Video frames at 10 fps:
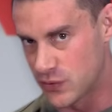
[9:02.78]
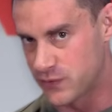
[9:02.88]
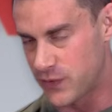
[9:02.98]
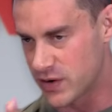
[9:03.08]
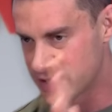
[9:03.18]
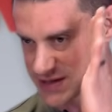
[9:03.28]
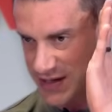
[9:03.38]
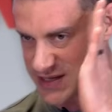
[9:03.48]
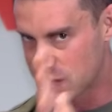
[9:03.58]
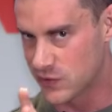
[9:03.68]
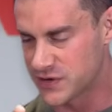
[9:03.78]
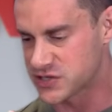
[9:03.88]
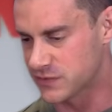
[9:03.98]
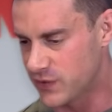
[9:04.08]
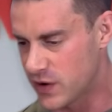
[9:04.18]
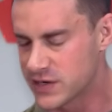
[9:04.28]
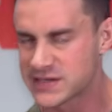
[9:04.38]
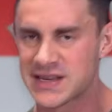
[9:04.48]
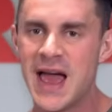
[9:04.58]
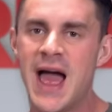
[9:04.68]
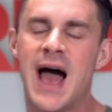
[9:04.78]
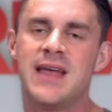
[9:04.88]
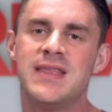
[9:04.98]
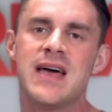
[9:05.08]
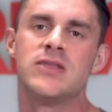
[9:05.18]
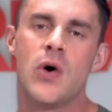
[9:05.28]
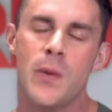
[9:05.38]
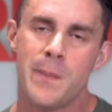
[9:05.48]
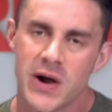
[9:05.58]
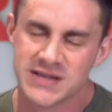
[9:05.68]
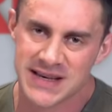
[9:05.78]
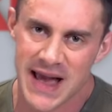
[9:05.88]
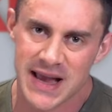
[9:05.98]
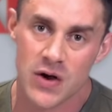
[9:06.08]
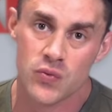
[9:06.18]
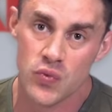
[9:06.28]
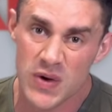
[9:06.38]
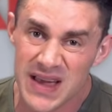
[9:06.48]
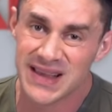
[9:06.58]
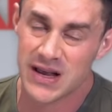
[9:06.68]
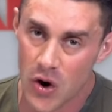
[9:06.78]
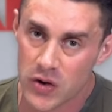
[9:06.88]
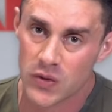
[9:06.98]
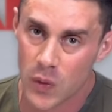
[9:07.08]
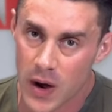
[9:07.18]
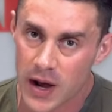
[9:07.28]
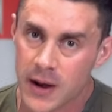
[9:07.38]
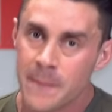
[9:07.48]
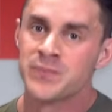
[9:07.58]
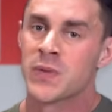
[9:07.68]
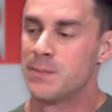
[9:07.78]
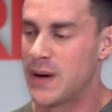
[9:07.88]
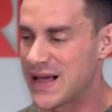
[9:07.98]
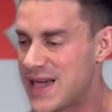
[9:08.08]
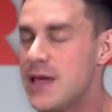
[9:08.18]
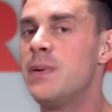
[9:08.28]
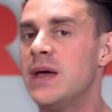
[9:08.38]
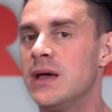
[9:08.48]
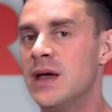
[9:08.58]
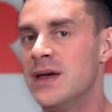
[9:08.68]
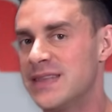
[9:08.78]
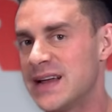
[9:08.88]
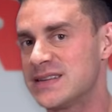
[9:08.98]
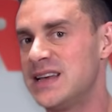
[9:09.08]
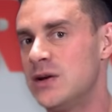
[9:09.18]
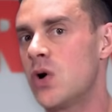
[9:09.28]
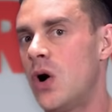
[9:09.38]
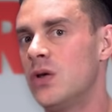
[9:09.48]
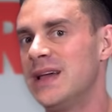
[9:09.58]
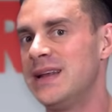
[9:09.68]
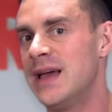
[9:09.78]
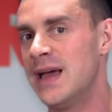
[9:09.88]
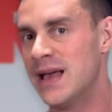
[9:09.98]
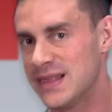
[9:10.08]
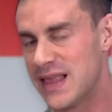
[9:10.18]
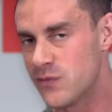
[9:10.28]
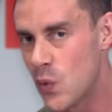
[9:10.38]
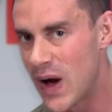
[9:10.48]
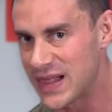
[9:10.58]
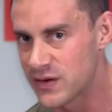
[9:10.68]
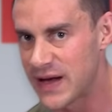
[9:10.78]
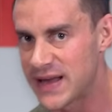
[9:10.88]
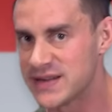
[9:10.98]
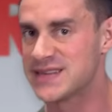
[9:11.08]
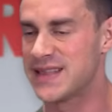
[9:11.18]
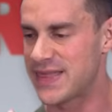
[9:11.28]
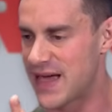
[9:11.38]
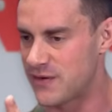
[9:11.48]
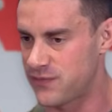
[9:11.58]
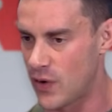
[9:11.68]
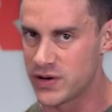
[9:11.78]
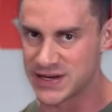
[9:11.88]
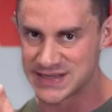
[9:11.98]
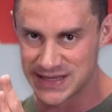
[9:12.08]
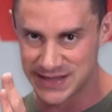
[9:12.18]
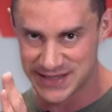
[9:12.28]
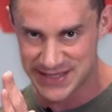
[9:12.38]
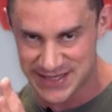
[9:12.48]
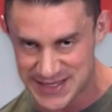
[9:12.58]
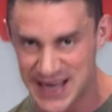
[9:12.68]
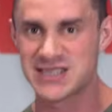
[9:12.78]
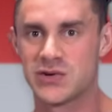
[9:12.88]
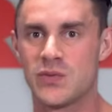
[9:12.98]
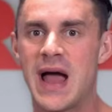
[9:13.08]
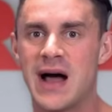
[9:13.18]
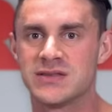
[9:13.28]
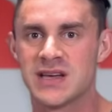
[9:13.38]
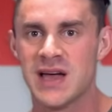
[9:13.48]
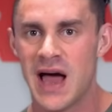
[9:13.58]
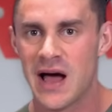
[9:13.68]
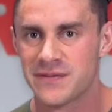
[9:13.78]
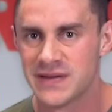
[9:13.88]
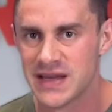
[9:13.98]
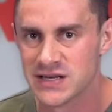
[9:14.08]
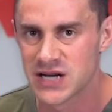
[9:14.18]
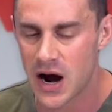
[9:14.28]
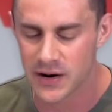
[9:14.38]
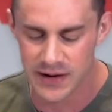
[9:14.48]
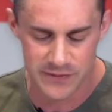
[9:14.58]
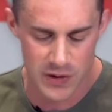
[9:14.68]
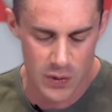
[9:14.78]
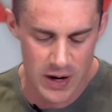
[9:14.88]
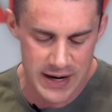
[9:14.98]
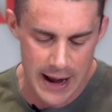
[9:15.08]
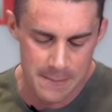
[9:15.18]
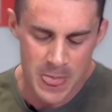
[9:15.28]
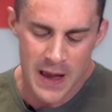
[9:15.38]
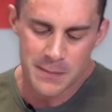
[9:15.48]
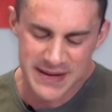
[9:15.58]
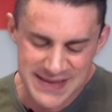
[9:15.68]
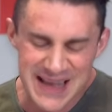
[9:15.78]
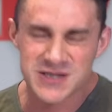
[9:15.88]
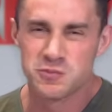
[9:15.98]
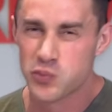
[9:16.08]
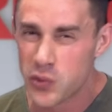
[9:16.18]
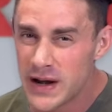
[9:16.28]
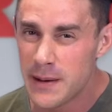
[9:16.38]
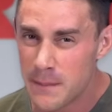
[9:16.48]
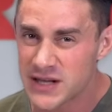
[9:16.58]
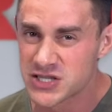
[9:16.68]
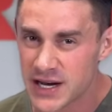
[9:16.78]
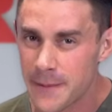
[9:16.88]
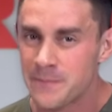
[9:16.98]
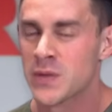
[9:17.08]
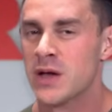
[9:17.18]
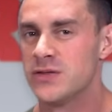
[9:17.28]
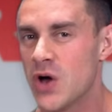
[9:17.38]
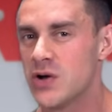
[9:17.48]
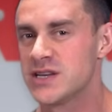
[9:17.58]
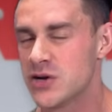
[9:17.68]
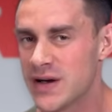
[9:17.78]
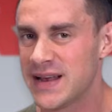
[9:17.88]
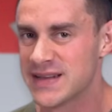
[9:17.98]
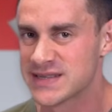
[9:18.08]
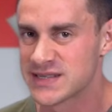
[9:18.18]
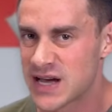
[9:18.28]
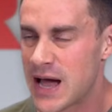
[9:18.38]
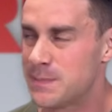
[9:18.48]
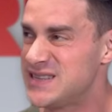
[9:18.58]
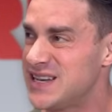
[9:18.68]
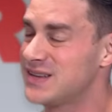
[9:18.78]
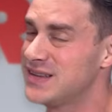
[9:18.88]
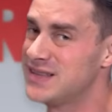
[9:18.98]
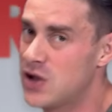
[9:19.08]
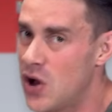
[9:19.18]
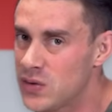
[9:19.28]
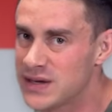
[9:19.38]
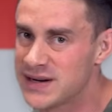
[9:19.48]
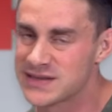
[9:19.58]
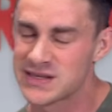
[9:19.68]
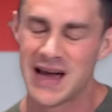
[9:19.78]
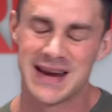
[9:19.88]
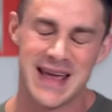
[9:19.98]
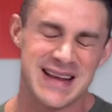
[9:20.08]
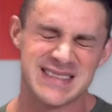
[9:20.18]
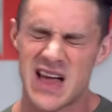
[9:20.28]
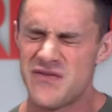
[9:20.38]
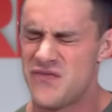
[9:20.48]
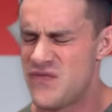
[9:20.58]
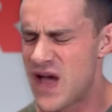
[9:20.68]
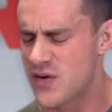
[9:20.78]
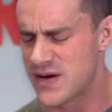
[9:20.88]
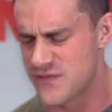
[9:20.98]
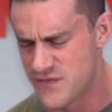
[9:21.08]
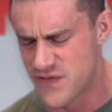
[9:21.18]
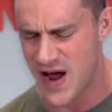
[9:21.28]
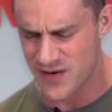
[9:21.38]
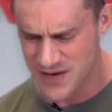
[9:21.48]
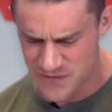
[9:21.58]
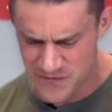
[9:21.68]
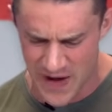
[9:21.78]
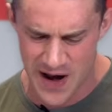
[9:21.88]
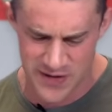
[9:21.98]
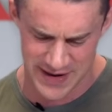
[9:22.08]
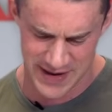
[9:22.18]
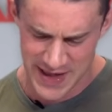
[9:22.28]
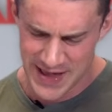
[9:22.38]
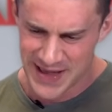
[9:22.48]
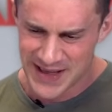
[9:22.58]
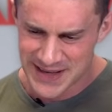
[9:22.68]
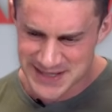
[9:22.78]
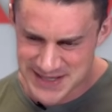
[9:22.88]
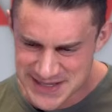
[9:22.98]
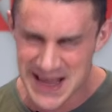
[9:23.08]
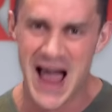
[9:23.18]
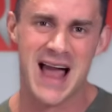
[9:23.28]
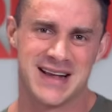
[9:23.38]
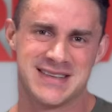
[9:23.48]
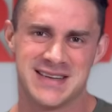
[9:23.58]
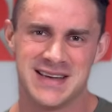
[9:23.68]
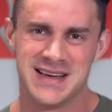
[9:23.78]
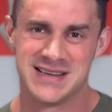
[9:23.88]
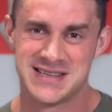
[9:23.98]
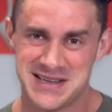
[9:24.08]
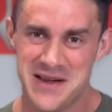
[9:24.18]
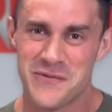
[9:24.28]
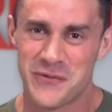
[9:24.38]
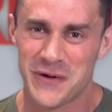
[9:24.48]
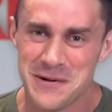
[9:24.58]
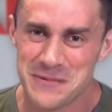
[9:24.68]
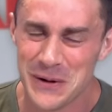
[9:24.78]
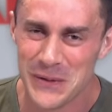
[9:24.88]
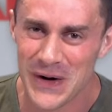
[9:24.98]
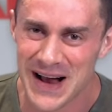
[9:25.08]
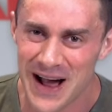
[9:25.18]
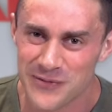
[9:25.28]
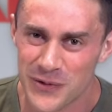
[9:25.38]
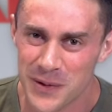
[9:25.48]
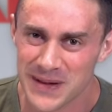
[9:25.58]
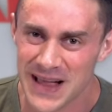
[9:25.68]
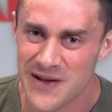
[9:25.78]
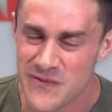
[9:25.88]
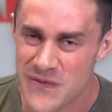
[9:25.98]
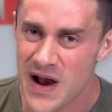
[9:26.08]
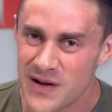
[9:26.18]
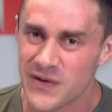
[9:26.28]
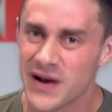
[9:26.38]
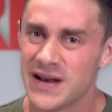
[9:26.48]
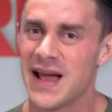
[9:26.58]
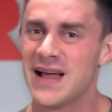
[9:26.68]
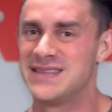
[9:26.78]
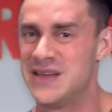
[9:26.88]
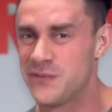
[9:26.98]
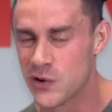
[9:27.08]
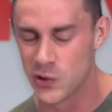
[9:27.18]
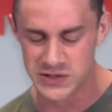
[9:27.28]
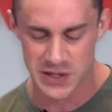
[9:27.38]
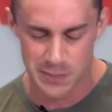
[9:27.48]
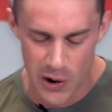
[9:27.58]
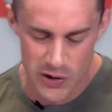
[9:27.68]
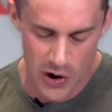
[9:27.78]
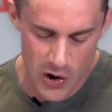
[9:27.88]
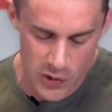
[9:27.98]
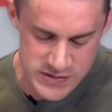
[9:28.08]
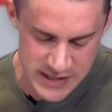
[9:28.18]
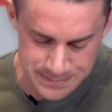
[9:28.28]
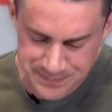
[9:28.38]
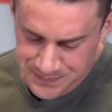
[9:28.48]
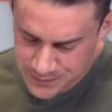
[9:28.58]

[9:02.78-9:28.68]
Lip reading: focus, the tunnel vision focus, and then the huperzine A can really go to work by keeping that acetylcholine level elevated so that that focus sticks around for the entirety of your workout. But that's pretty much it. Those ingredients aside, particularly the choline aside, it is a very, very, very stacked stim-free pre-workout formula and very, very difficult to poke holes in.